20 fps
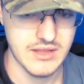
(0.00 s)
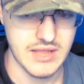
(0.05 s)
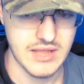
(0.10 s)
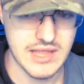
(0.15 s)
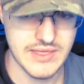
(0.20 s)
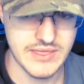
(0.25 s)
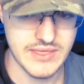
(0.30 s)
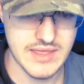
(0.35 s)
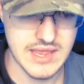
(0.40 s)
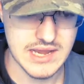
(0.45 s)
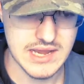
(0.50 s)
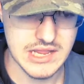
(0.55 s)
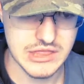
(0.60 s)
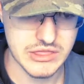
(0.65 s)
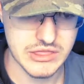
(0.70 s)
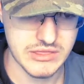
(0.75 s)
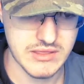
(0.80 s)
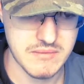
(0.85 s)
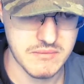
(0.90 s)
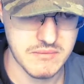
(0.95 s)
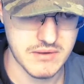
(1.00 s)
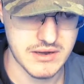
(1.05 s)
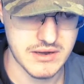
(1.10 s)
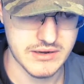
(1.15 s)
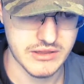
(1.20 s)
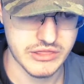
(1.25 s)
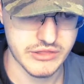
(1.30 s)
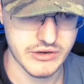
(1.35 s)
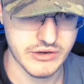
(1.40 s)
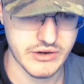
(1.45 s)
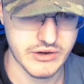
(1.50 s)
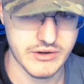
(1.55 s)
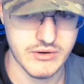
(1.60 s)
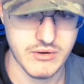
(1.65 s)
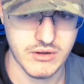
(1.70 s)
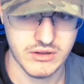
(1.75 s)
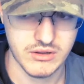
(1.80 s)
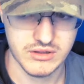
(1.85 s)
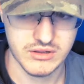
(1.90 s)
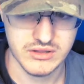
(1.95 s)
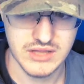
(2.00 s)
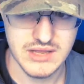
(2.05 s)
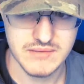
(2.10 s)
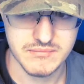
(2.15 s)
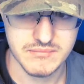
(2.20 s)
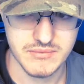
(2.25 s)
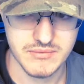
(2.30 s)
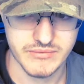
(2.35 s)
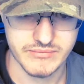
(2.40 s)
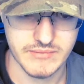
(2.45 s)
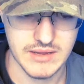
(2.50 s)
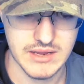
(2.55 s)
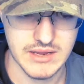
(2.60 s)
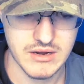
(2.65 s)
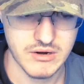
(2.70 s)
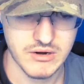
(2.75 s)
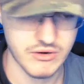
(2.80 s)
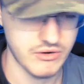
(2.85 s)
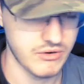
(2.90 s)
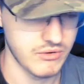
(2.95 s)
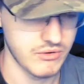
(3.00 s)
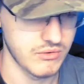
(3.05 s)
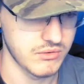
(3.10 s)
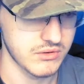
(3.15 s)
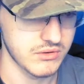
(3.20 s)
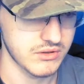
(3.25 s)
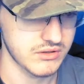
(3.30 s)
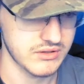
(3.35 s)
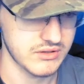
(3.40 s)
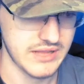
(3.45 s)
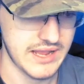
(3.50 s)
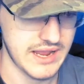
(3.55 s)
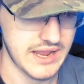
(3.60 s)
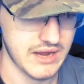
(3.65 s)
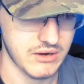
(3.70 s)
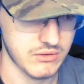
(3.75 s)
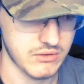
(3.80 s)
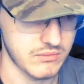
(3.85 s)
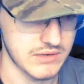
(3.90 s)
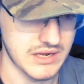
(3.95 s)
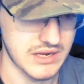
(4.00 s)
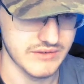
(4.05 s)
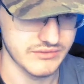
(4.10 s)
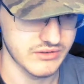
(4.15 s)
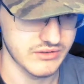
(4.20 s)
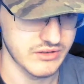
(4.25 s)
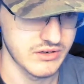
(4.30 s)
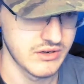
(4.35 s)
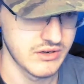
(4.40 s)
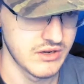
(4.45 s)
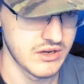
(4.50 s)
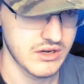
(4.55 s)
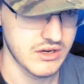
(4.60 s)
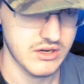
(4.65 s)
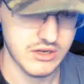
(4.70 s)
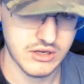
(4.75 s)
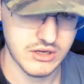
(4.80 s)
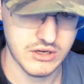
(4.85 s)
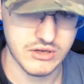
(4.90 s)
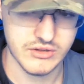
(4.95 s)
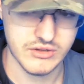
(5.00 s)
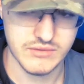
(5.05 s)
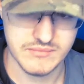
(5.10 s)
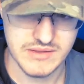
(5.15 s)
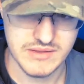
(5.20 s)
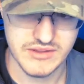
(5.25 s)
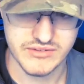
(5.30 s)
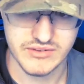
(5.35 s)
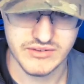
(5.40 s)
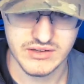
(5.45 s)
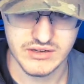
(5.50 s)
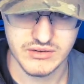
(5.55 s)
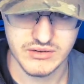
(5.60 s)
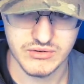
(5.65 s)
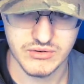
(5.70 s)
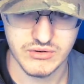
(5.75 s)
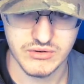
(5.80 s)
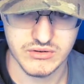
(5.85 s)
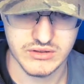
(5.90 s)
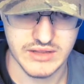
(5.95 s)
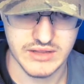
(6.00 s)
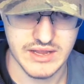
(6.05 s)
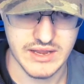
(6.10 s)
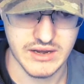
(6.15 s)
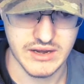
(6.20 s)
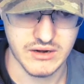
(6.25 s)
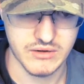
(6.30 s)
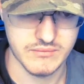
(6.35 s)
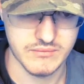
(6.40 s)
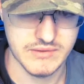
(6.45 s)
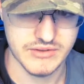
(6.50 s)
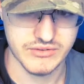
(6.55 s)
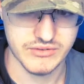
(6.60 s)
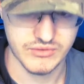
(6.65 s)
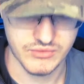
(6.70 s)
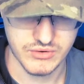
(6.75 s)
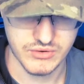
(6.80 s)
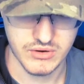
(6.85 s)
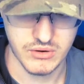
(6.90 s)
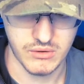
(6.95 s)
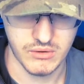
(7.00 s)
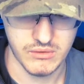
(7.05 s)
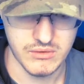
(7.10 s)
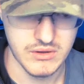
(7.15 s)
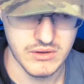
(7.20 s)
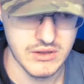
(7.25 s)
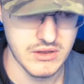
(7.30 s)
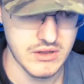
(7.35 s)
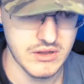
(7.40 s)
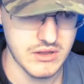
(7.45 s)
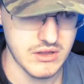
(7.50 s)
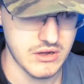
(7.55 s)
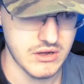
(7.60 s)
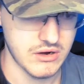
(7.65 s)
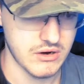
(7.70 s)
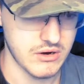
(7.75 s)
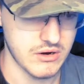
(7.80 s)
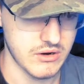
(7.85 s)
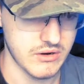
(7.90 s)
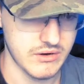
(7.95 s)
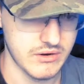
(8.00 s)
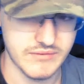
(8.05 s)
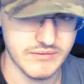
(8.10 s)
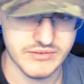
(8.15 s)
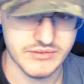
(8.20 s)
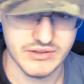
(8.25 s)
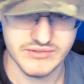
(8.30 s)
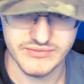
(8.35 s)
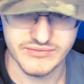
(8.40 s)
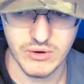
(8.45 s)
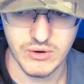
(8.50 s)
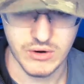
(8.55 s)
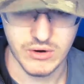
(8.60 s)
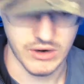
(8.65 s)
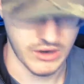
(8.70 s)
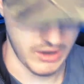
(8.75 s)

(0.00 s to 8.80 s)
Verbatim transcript: And then he, he wanted to start a new club with me, or new clan, or whatever, called the Mystic Crew Clan, or Mystic Crew, or the Mystic Four.